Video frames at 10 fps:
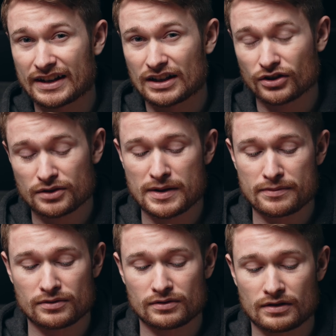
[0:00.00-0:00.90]
A lot of
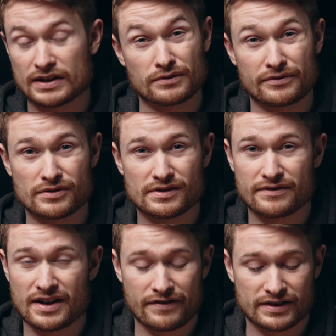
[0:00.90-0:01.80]
people in reviews of
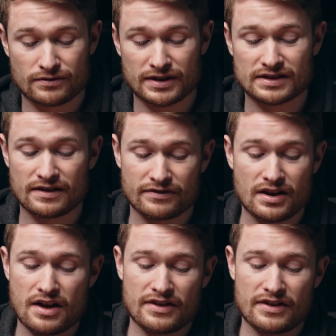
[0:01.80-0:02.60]
the FX3 and stuff,